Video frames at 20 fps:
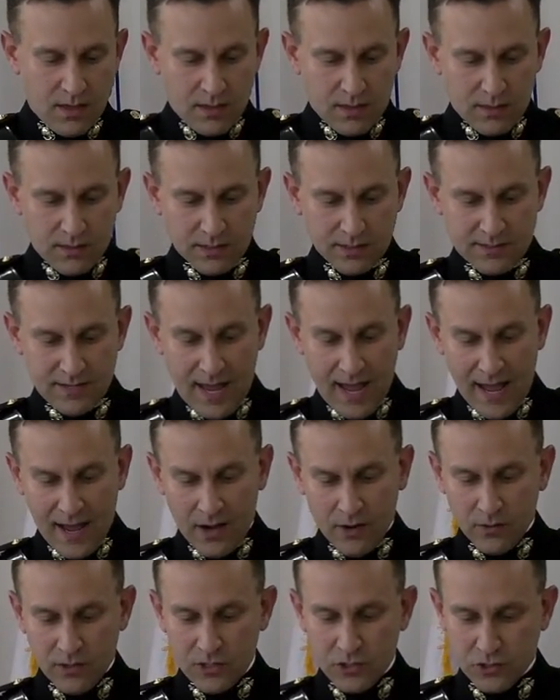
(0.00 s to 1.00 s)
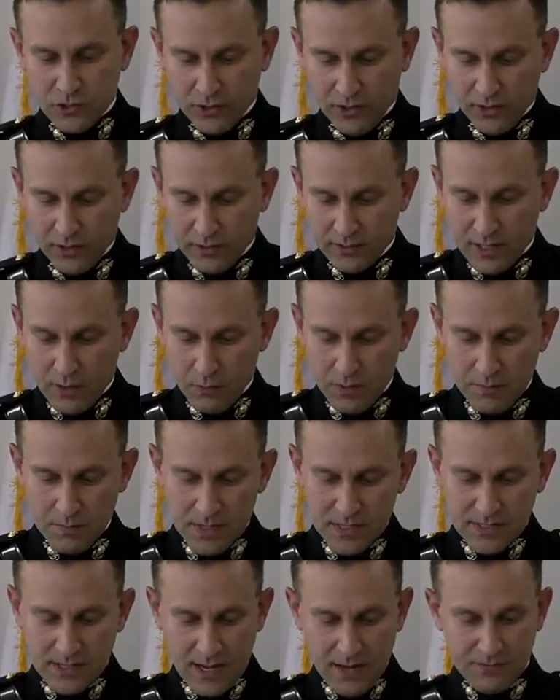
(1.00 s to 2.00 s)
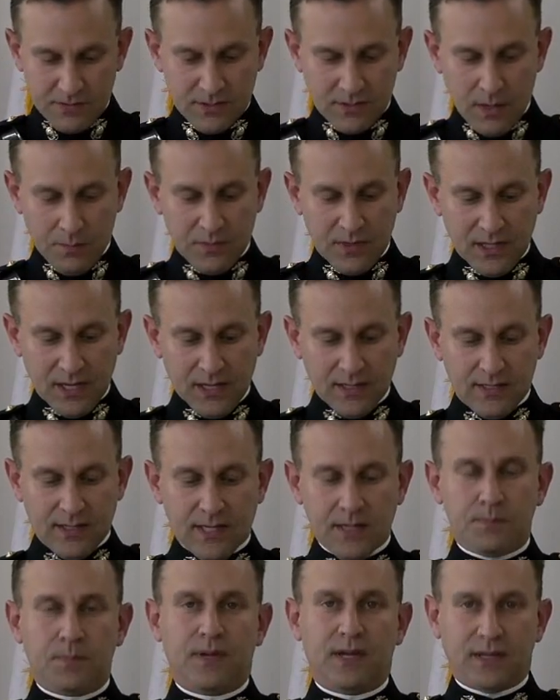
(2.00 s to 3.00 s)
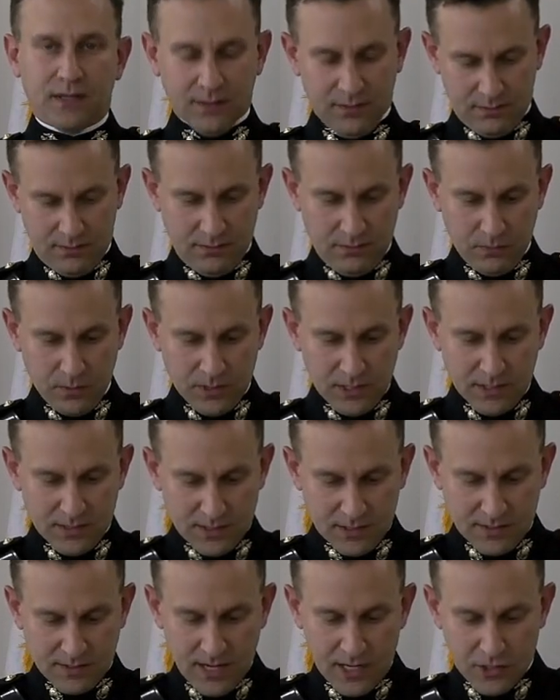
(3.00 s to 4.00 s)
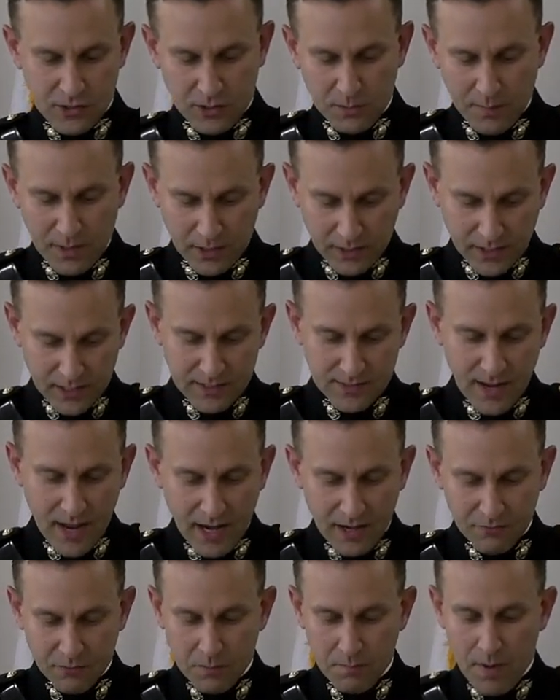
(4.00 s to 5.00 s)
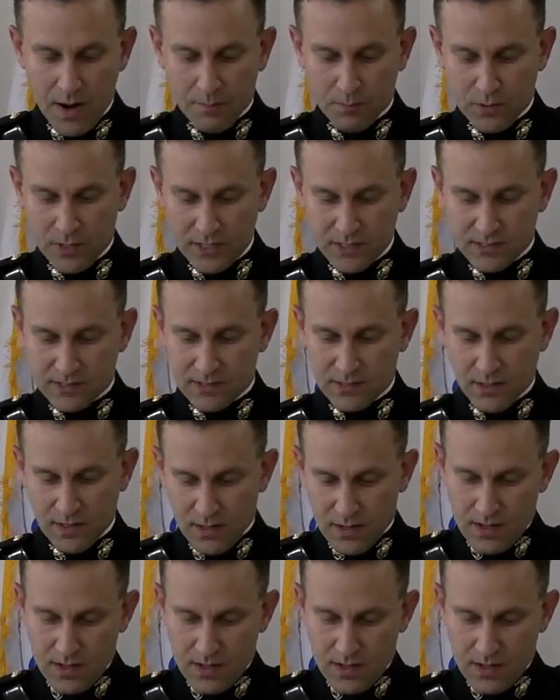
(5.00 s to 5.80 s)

the town ensured that we must have something in keeping with this essential American Day of remembrance